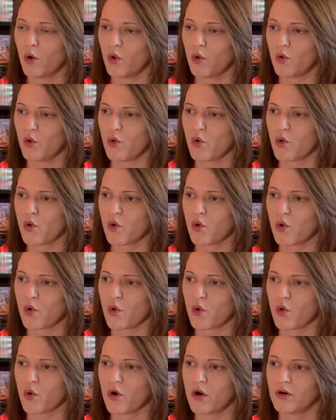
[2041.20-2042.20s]
ooh,
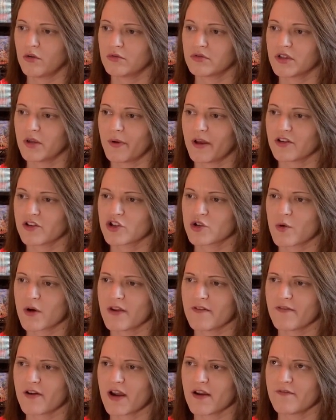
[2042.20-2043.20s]
was it about
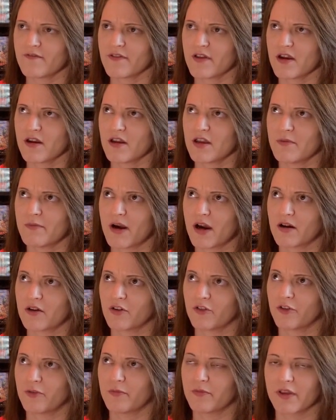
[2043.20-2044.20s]
25-30
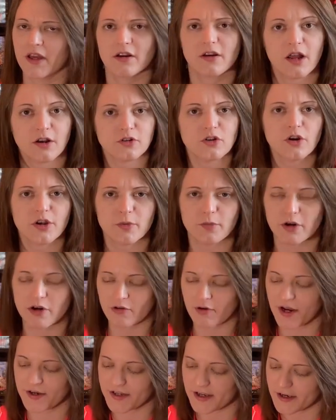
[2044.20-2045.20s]
mark or something? I got it with
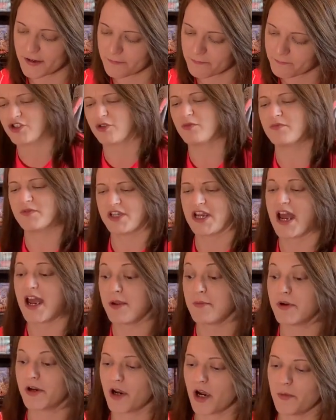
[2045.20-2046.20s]
credit some
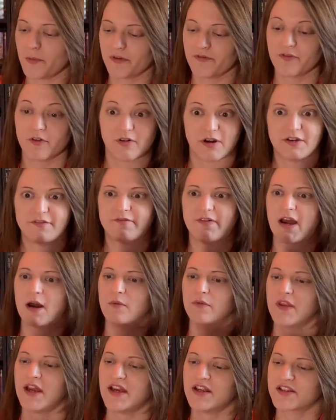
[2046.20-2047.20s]
time ago before I'd
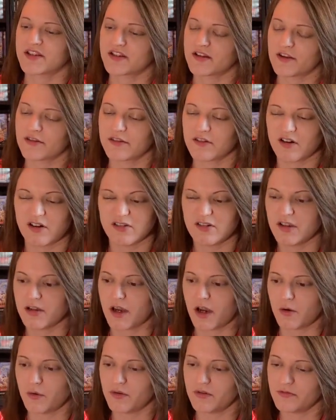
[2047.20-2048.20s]
found this, and I thought, you
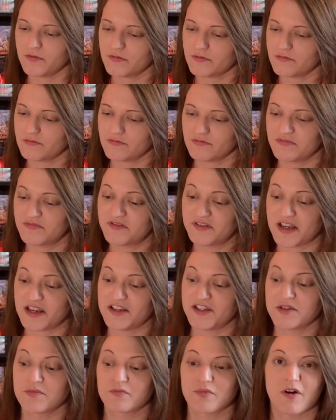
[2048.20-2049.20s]
know,
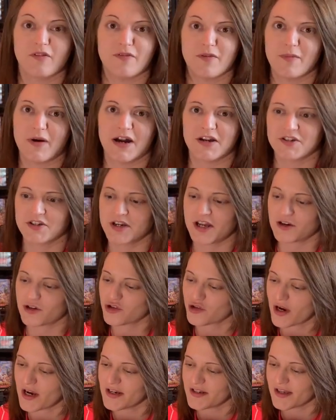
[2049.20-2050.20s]
decent profit margin, I'll
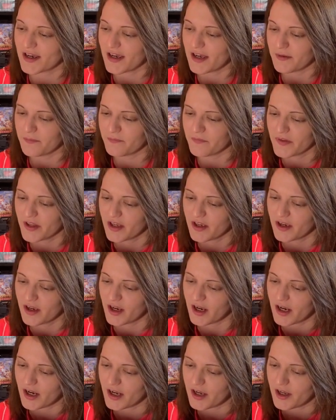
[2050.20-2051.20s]
trade it in.
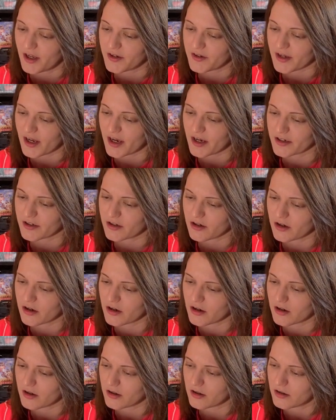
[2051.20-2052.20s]
And I
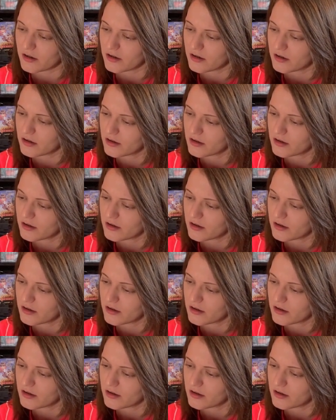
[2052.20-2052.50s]
got